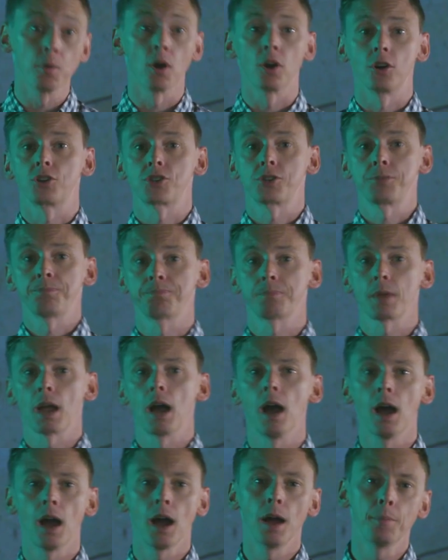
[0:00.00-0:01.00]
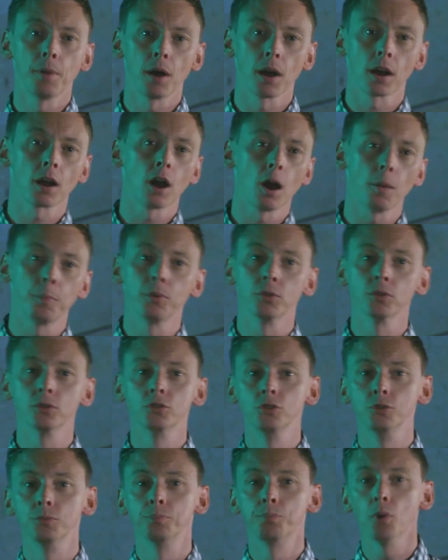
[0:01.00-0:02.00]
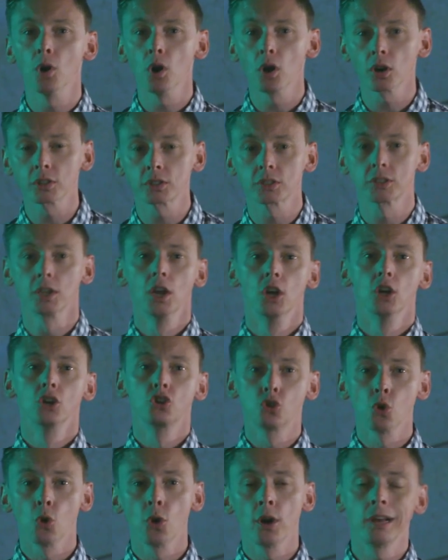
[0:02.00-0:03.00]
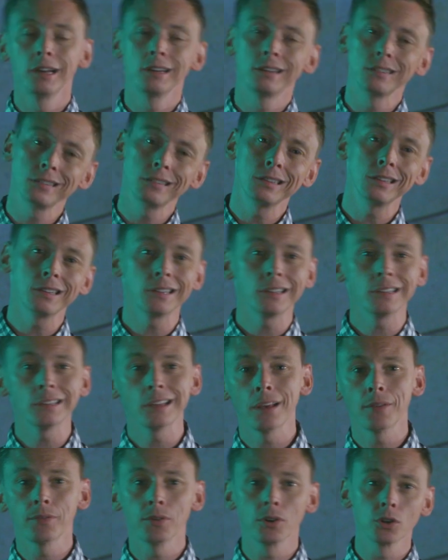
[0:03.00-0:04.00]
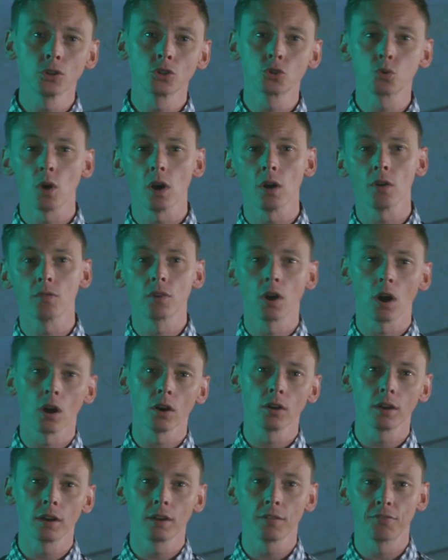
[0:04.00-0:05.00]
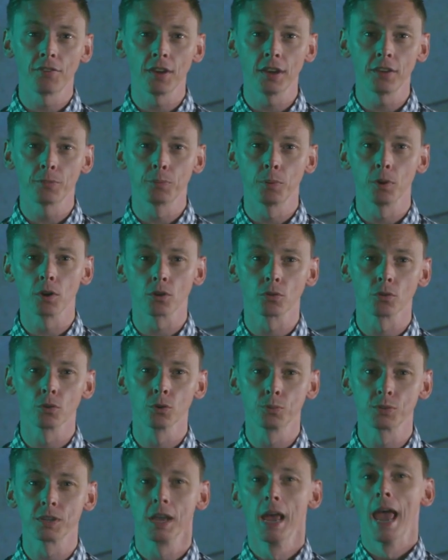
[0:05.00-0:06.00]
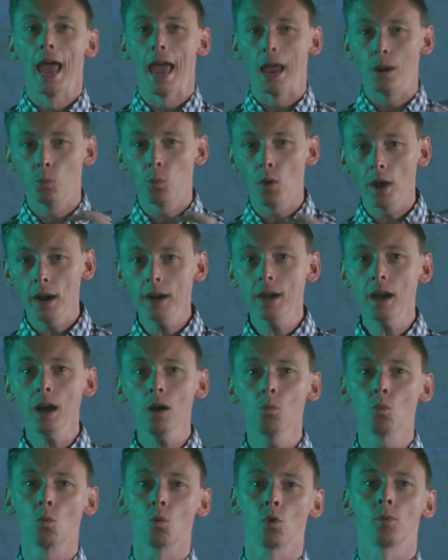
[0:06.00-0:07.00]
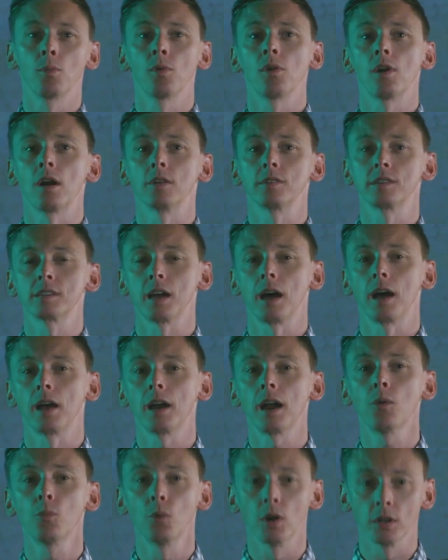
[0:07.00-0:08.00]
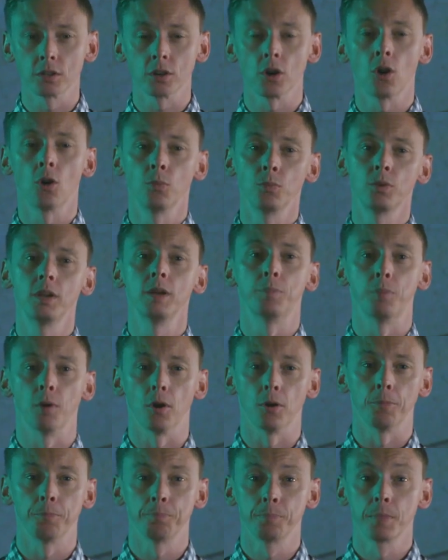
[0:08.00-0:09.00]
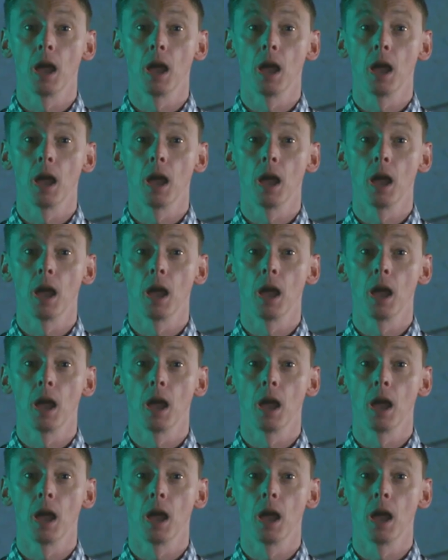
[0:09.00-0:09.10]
March. I bought a couple new books, joined 11 or 12 gardening Facebook groups, and when it got warmer outside, I went to Home Depot.